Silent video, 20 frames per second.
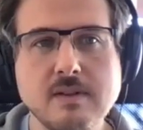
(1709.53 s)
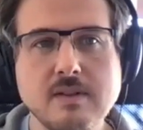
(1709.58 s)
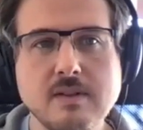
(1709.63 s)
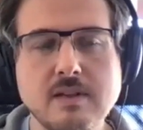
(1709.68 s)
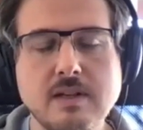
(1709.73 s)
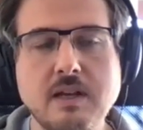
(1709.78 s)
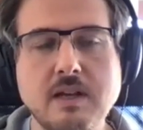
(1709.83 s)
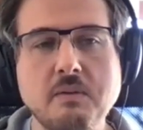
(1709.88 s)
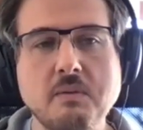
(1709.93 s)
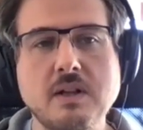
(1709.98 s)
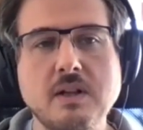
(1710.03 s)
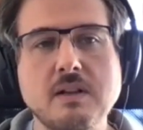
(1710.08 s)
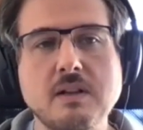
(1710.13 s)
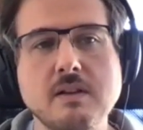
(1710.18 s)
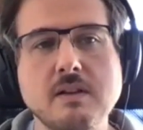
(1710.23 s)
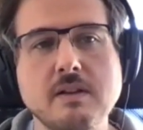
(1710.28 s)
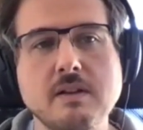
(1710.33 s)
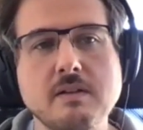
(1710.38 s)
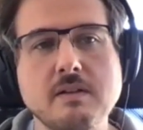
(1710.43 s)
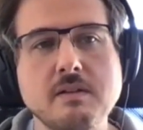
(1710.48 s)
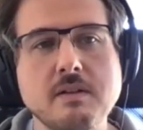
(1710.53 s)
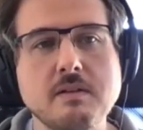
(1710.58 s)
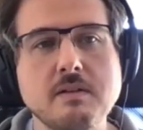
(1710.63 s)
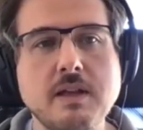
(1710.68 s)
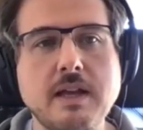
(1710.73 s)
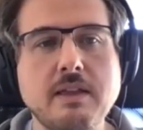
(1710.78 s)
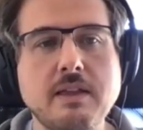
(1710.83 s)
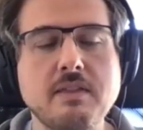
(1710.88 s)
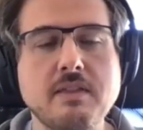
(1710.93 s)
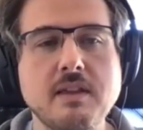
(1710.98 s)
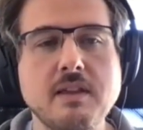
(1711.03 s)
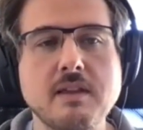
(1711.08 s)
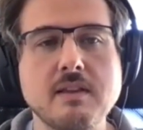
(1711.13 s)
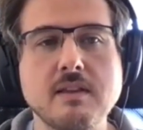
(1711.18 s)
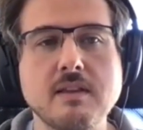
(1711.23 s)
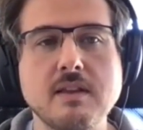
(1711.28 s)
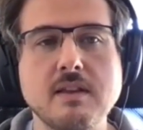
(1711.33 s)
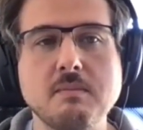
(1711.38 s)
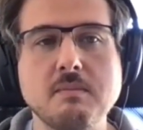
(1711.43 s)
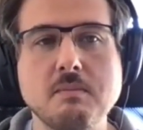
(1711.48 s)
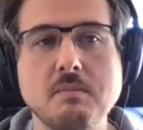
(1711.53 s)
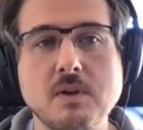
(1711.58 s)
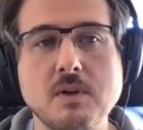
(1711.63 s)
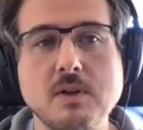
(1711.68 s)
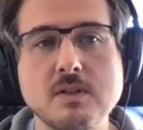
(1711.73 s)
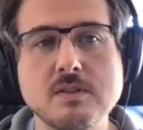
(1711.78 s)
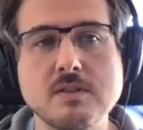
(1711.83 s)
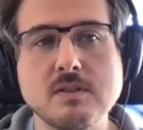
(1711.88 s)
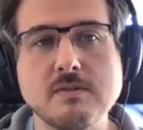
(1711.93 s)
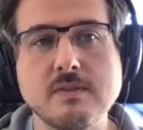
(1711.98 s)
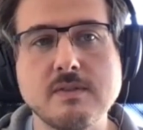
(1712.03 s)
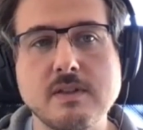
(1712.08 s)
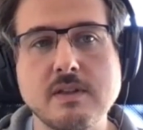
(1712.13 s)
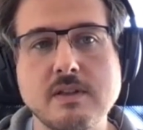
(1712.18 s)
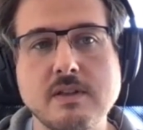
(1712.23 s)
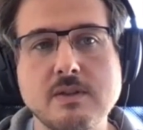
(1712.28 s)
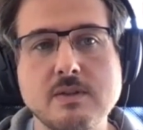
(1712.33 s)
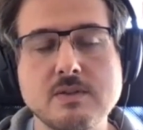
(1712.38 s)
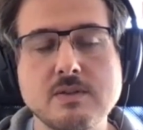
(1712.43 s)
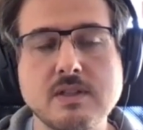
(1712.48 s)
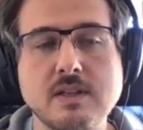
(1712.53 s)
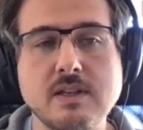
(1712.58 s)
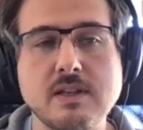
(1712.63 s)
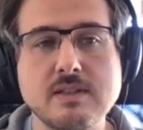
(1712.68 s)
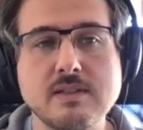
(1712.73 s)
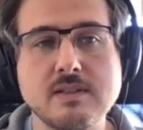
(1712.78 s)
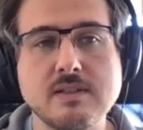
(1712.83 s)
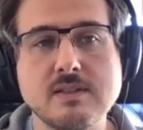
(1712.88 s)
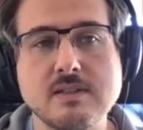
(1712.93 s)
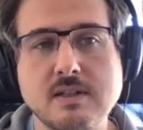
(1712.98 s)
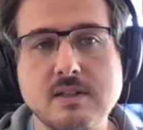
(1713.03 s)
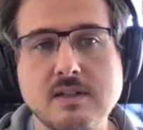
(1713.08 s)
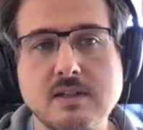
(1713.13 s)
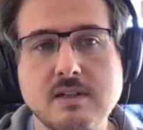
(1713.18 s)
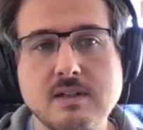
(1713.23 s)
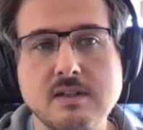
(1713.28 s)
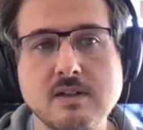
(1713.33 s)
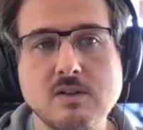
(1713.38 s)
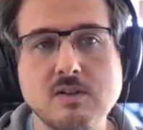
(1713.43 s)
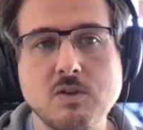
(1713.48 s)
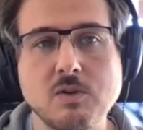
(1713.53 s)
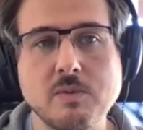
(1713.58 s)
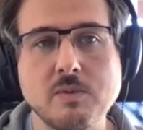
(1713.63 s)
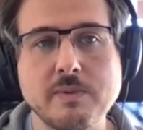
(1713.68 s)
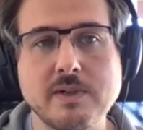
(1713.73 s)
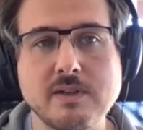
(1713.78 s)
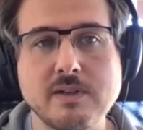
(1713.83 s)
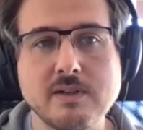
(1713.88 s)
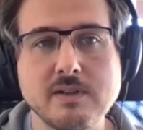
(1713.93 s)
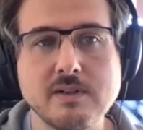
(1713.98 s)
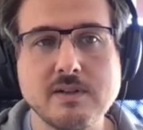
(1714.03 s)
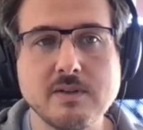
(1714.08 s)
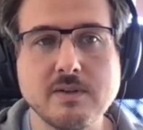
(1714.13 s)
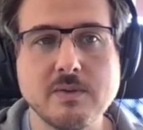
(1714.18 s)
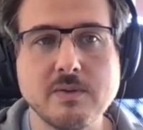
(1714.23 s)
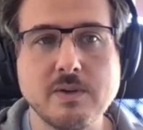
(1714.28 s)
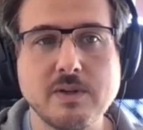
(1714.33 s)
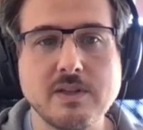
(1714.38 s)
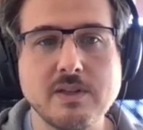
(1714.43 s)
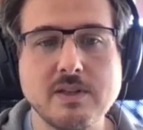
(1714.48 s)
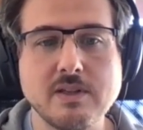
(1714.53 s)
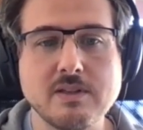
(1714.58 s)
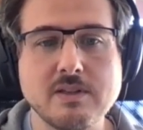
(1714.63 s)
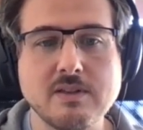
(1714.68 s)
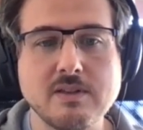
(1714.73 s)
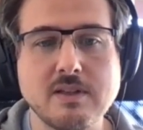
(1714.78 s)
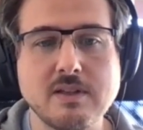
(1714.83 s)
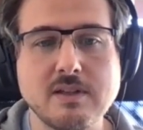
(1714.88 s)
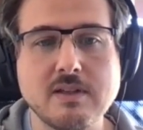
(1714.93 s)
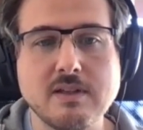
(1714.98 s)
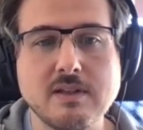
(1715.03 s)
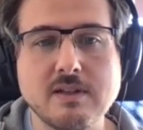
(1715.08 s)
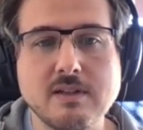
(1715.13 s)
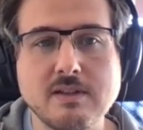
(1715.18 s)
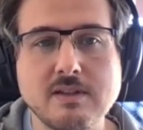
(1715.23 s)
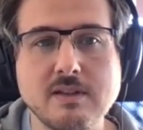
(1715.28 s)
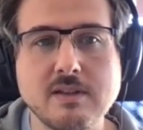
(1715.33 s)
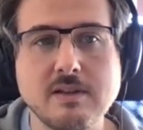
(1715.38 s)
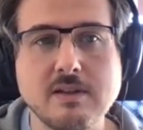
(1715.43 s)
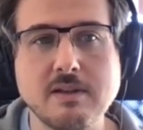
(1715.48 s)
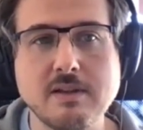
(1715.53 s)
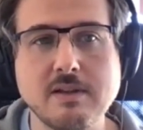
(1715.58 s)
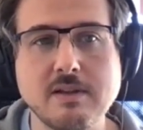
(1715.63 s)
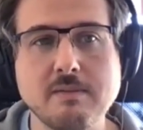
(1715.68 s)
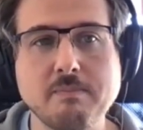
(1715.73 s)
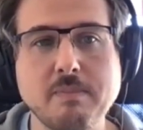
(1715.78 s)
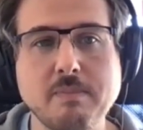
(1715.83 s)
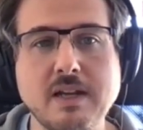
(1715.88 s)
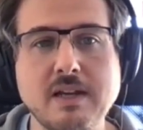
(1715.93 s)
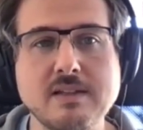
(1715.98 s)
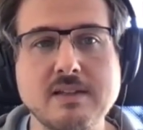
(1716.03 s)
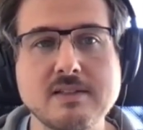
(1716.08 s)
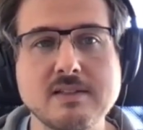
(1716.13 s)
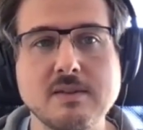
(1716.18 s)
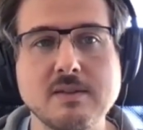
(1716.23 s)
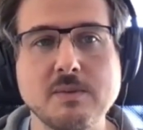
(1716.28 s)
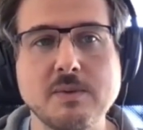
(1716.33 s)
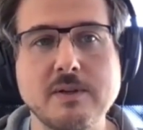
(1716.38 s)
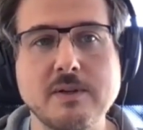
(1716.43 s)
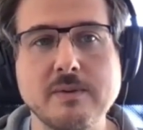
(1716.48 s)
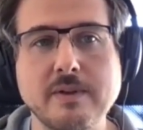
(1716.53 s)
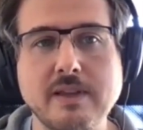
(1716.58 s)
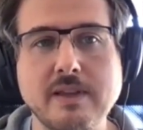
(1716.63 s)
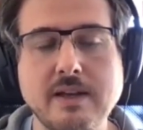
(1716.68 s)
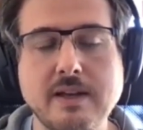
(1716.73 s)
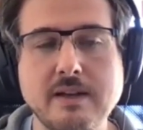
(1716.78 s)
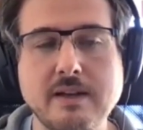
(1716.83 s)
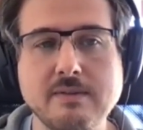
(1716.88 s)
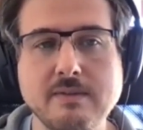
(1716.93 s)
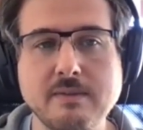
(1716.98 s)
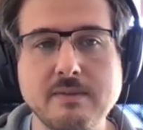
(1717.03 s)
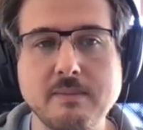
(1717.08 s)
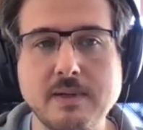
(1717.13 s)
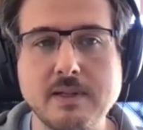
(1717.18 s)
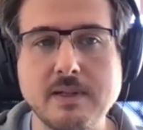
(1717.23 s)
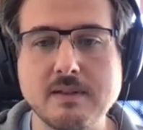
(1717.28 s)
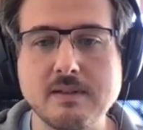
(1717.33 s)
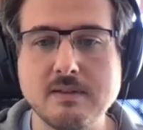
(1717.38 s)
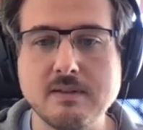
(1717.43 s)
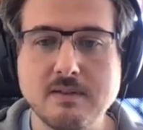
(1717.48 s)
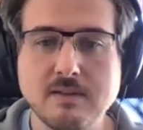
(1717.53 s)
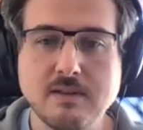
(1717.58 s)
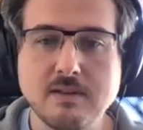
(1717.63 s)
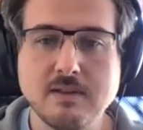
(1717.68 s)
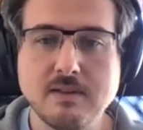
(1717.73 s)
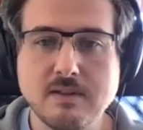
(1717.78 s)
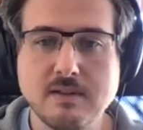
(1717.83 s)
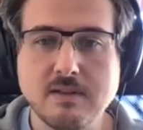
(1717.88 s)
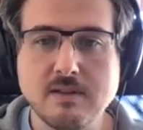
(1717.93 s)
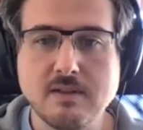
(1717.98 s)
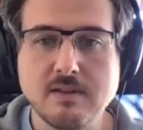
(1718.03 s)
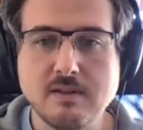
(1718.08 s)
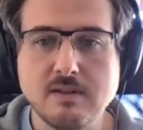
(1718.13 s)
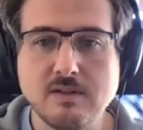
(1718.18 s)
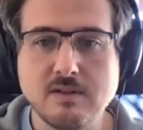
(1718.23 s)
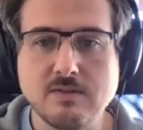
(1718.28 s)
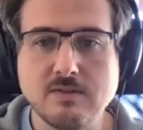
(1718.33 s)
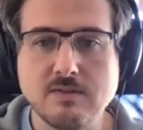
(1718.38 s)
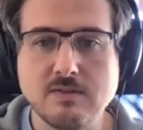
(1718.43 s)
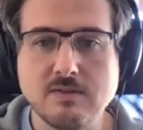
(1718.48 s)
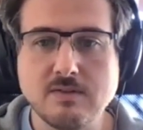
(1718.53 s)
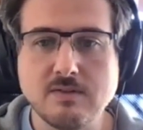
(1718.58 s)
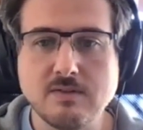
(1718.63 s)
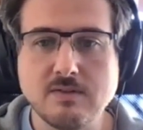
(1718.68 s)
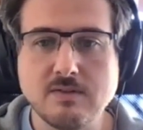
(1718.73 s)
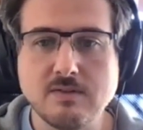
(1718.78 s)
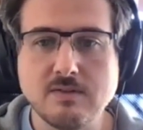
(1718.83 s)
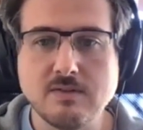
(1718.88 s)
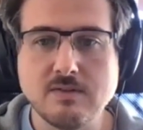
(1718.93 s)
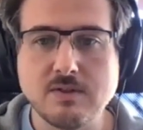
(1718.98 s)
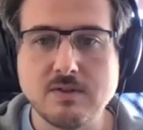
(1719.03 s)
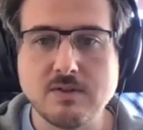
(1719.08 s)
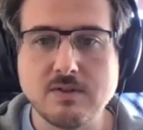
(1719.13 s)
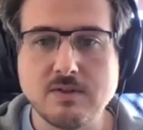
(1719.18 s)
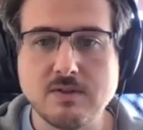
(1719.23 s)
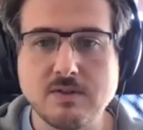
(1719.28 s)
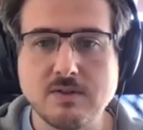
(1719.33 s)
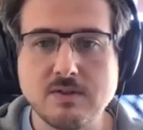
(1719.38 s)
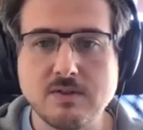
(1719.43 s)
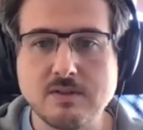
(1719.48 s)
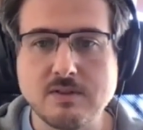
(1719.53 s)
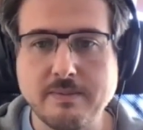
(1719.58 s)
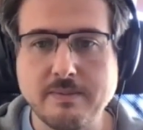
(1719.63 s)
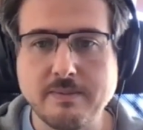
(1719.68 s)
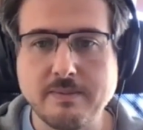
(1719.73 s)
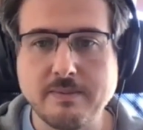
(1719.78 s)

I think that most of the use cases are covered with the plugins that we already have. But of course, the more, the better.